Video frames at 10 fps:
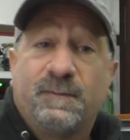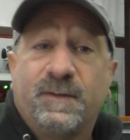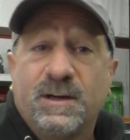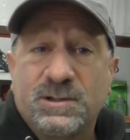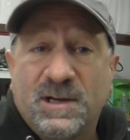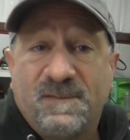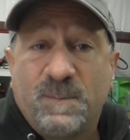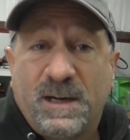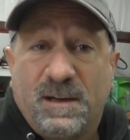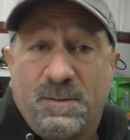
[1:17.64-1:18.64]
finish off
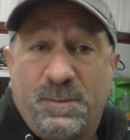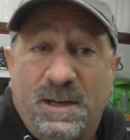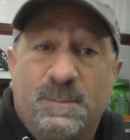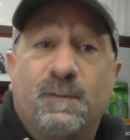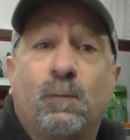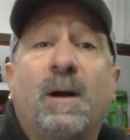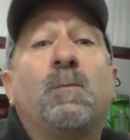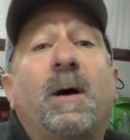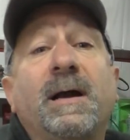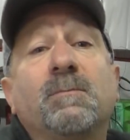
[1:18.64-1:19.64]
my color theme of
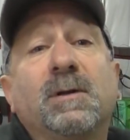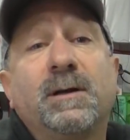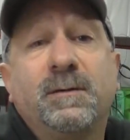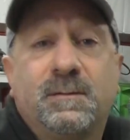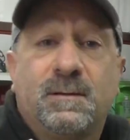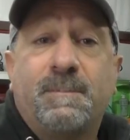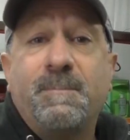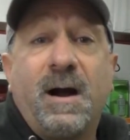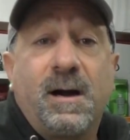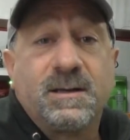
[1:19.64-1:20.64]
red, white, and blue,
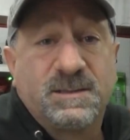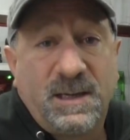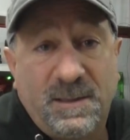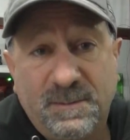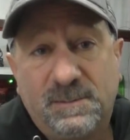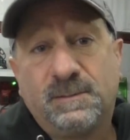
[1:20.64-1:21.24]
America Scout.